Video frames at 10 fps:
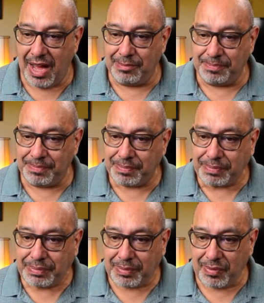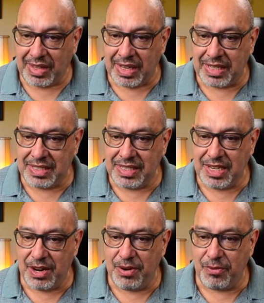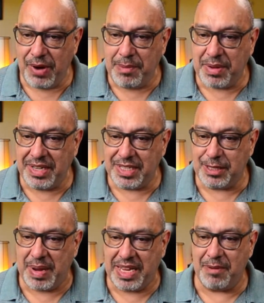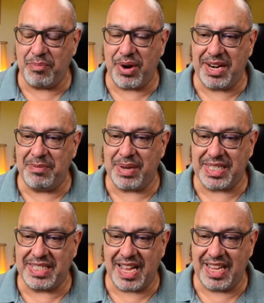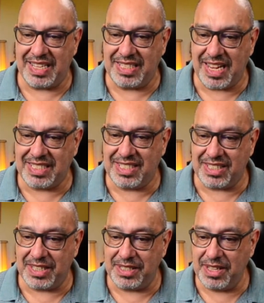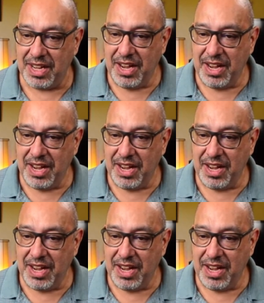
Let's see. Raymond is baking bread in Versalles. Excellent.